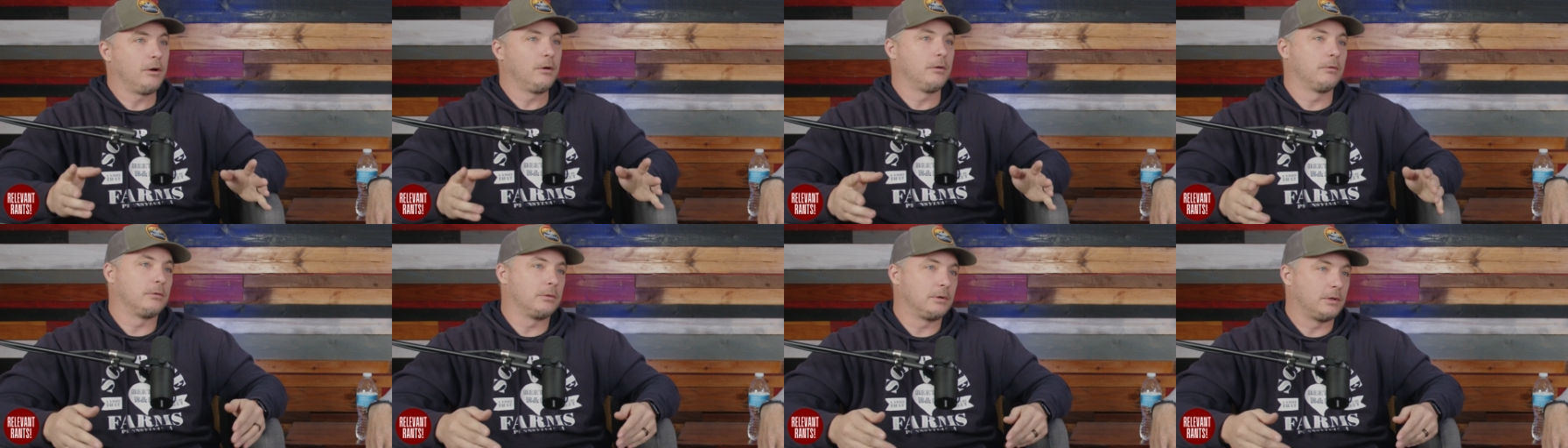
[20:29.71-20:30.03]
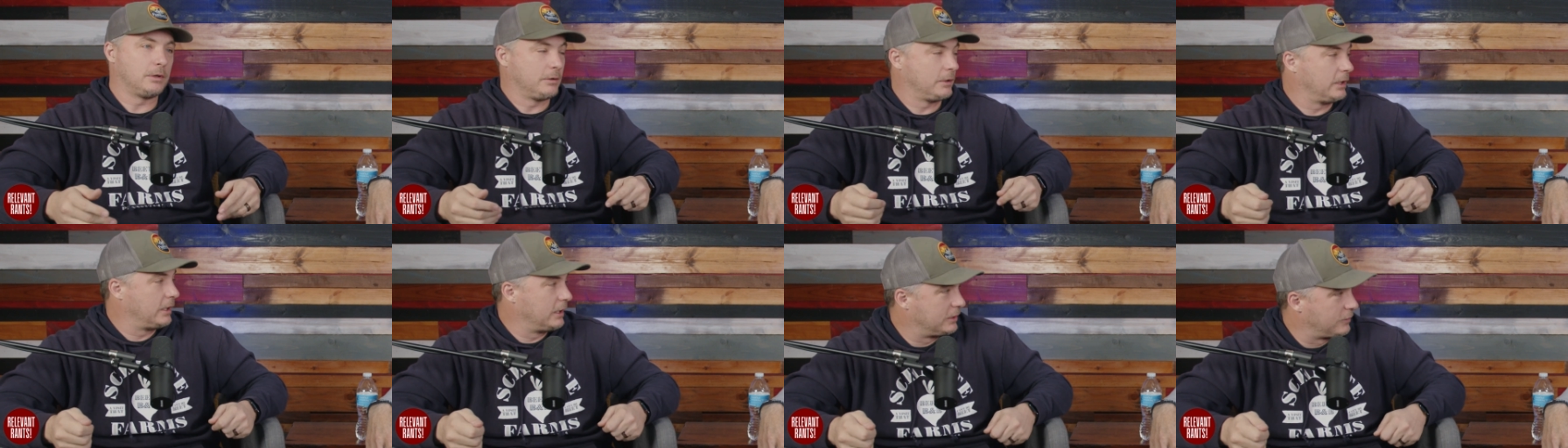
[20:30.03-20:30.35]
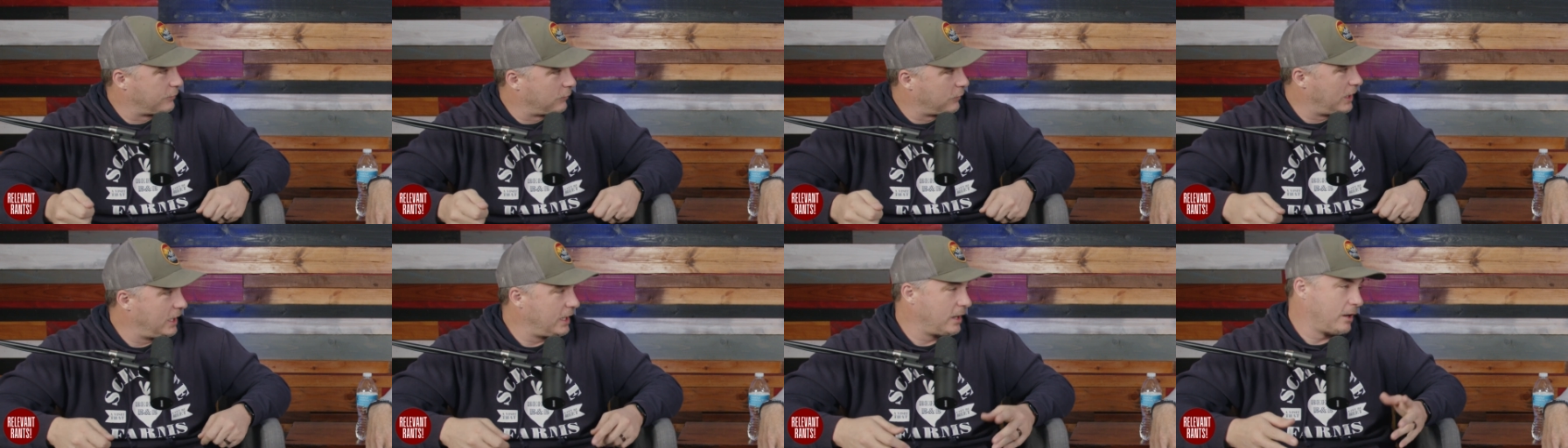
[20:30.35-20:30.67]
Oh,
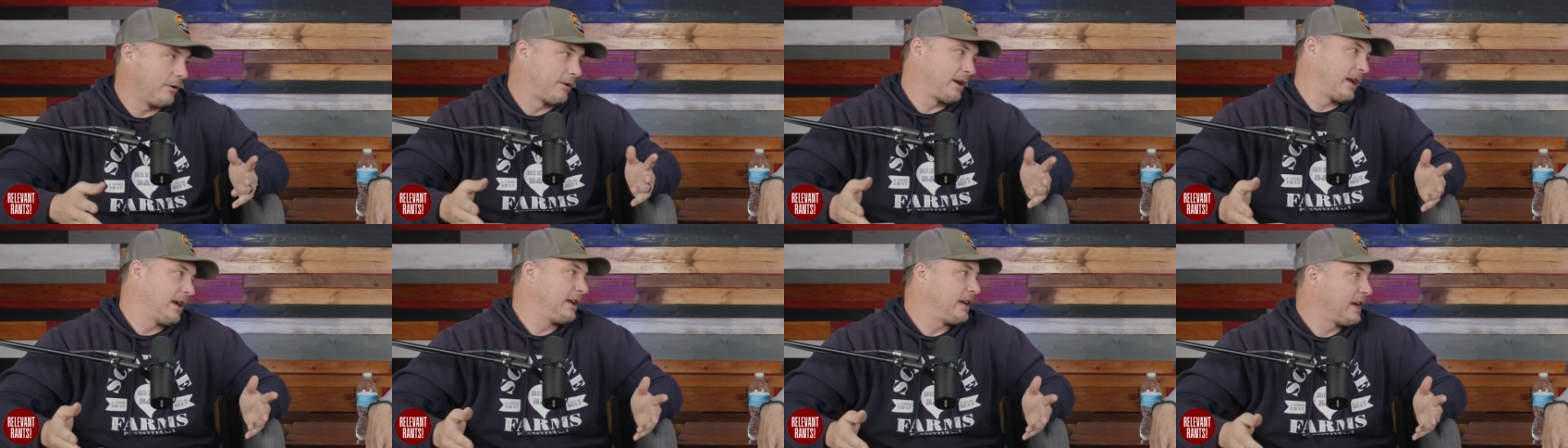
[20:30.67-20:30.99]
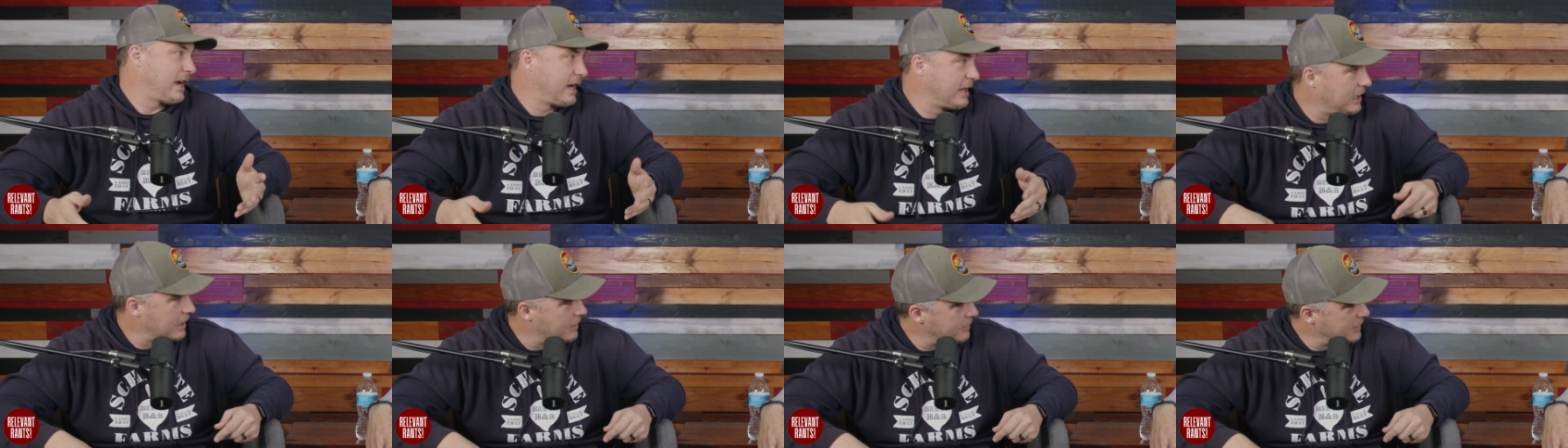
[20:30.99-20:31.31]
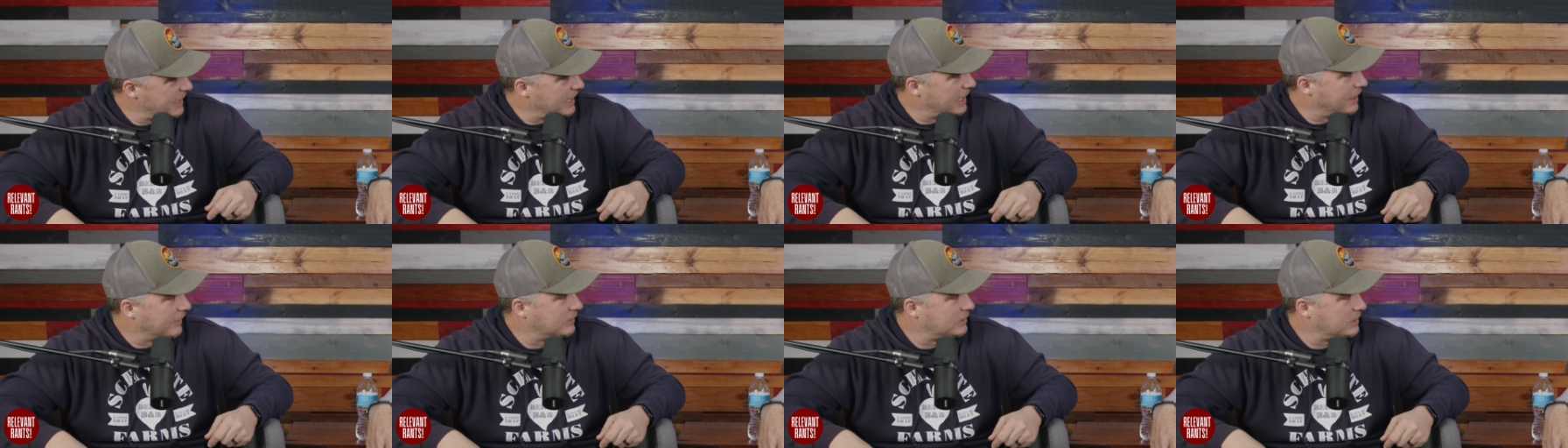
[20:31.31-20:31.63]
it's free. Okay. Yeah. Let
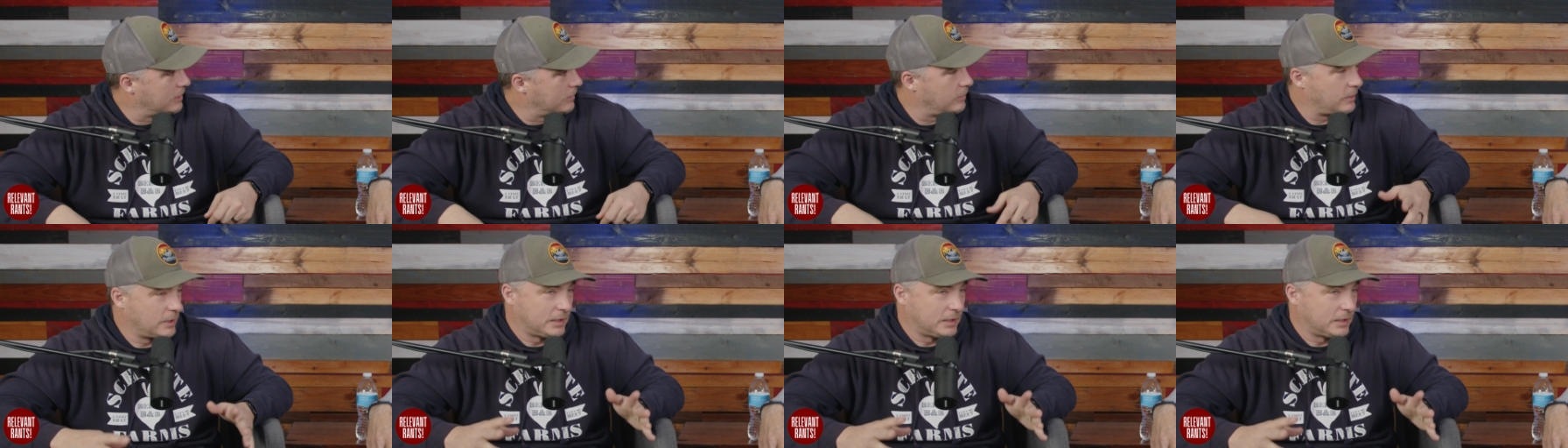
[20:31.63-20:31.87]
me have some.